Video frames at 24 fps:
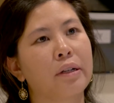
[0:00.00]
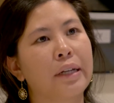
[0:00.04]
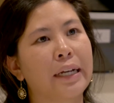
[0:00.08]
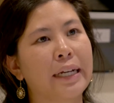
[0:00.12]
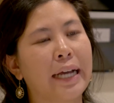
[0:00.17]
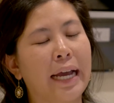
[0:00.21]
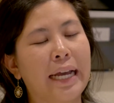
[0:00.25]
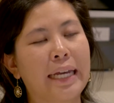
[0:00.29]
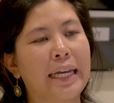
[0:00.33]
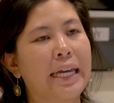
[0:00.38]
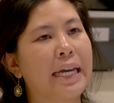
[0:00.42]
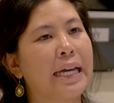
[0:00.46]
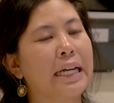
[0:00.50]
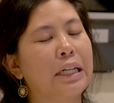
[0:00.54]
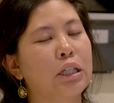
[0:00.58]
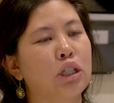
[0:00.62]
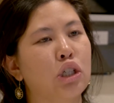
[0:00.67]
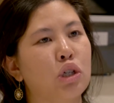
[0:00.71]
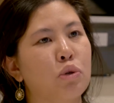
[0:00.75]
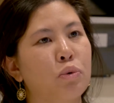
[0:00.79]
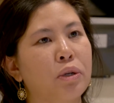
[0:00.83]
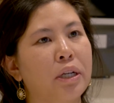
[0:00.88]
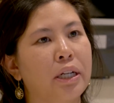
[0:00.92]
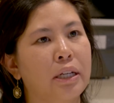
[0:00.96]
Like I can't
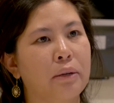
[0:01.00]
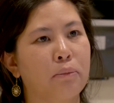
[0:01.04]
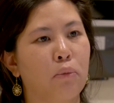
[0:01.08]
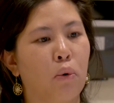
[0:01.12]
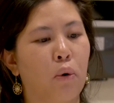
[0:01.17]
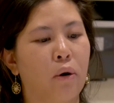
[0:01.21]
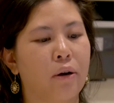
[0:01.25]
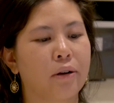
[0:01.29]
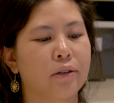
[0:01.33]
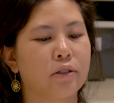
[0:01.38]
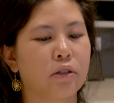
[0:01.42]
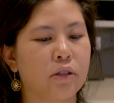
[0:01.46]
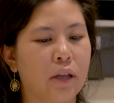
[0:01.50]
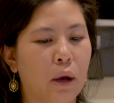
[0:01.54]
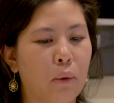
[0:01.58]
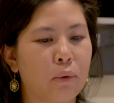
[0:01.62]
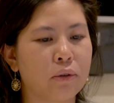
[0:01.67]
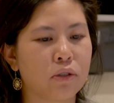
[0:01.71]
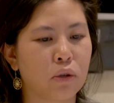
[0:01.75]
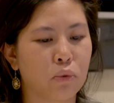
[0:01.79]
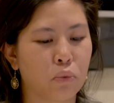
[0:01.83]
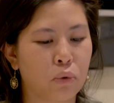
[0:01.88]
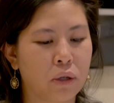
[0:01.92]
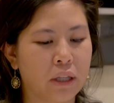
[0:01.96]
do it anymore. So that
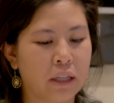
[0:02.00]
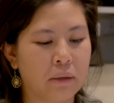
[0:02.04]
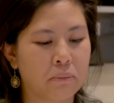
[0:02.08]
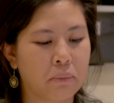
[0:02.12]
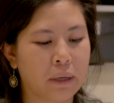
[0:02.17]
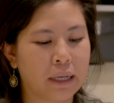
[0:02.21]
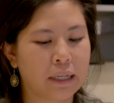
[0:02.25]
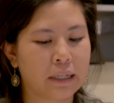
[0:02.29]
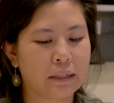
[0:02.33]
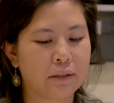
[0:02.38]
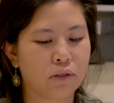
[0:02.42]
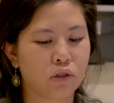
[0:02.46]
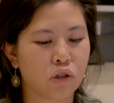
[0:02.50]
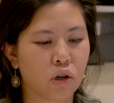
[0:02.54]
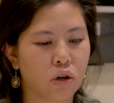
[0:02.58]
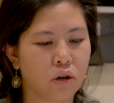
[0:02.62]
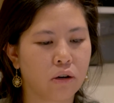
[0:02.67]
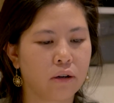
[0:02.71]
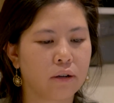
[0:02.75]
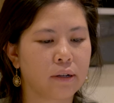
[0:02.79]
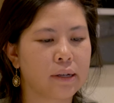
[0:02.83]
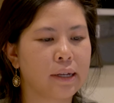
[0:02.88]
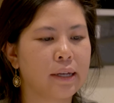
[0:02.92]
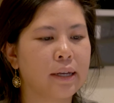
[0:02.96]
was a really big
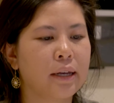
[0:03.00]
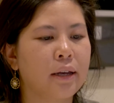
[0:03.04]
concern.